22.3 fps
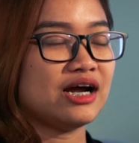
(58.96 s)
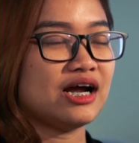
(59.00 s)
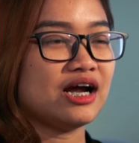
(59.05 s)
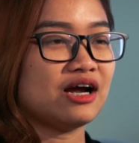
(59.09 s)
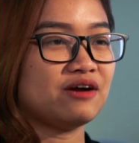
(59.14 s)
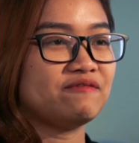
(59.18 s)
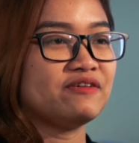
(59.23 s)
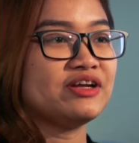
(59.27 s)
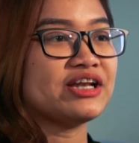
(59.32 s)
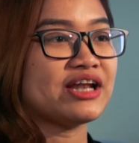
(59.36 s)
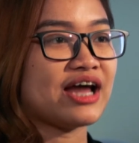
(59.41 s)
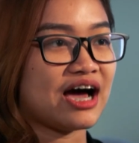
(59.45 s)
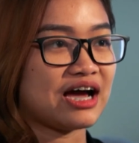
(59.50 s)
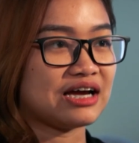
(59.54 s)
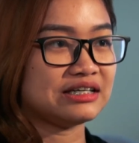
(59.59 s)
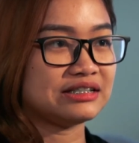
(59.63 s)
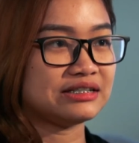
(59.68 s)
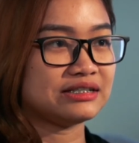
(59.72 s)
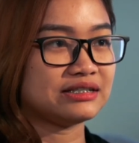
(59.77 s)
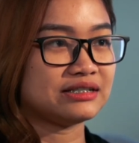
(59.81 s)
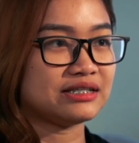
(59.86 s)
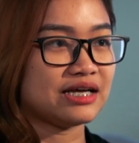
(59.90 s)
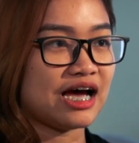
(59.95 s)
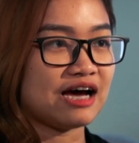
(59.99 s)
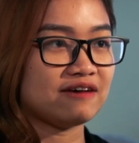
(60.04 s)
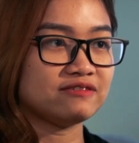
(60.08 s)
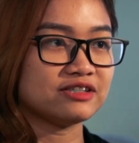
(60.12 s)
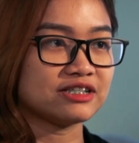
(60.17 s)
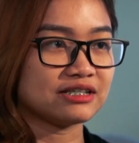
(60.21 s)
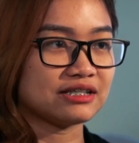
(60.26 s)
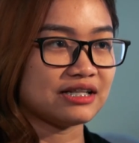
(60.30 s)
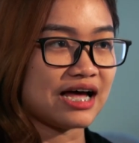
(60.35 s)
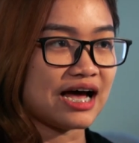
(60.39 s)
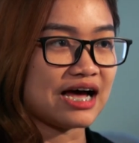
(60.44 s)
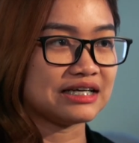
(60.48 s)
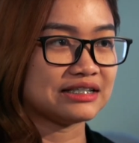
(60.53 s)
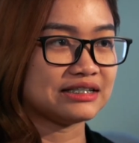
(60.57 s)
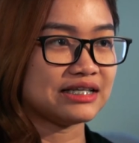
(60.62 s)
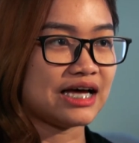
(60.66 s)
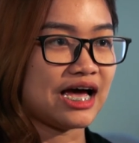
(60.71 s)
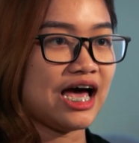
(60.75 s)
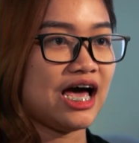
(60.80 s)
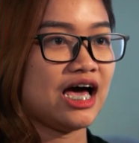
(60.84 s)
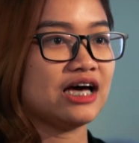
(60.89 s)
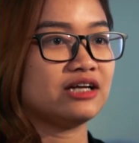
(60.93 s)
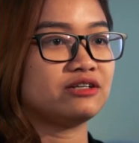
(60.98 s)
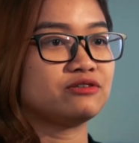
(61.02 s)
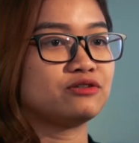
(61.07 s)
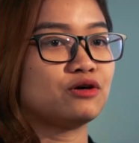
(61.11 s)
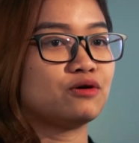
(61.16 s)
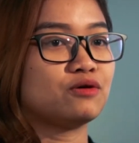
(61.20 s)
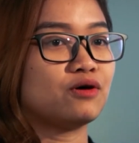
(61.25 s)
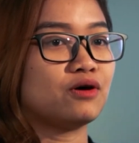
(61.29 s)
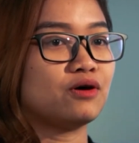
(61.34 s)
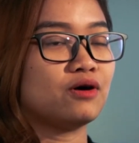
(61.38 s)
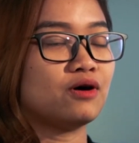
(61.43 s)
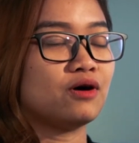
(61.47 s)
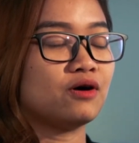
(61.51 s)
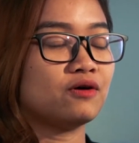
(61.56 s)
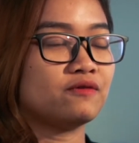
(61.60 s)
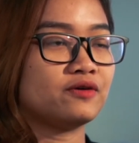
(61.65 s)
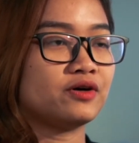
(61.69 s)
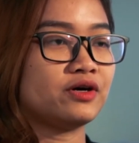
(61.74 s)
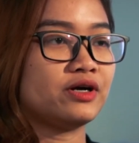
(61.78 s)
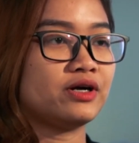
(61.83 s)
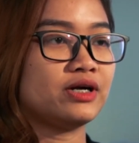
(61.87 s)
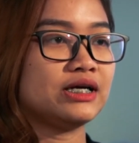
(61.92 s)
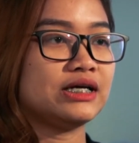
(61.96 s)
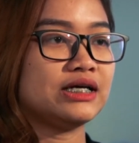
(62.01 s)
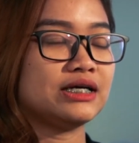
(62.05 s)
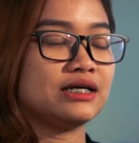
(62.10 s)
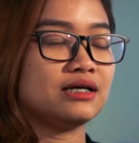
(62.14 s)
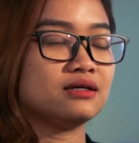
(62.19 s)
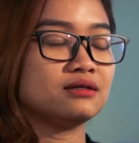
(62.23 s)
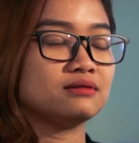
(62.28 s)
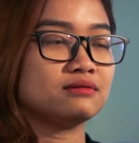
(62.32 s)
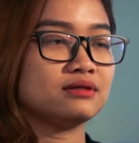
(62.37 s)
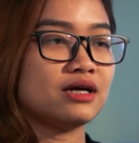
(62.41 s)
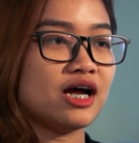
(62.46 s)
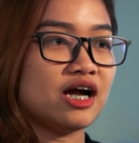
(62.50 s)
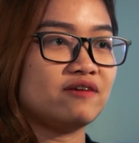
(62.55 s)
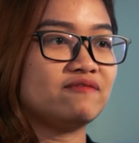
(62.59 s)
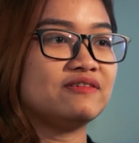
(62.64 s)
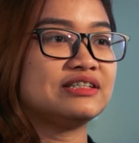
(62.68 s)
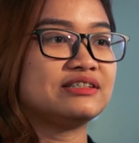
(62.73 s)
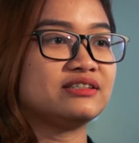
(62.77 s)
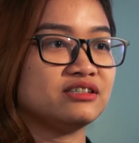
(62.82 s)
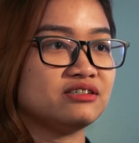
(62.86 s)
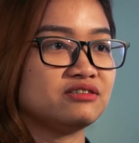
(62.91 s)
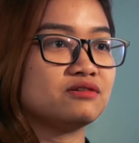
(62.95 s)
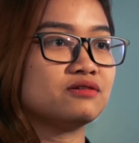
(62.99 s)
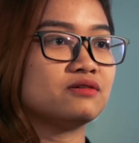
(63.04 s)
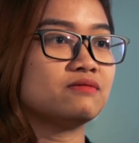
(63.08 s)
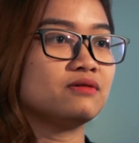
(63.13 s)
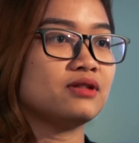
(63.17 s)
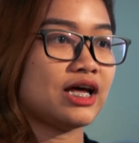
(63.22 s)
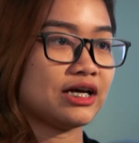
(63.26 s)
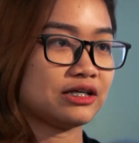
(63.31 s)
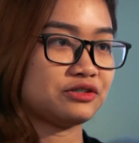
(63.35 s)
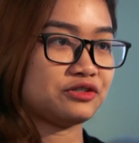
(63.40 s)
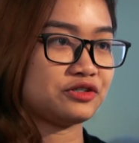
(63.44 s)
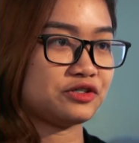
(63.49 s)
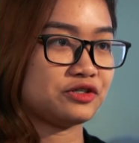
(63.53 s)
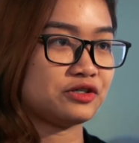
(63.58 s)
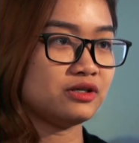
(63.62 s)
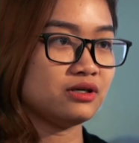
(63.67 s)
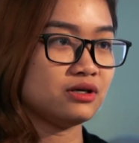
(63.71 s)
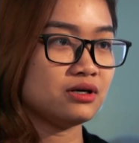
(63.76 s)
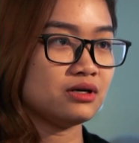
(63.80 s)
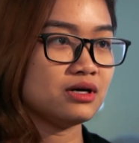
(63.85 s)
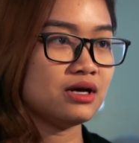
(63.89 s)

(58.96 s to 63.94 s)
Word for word: every night after class, I had to go over every single lecture,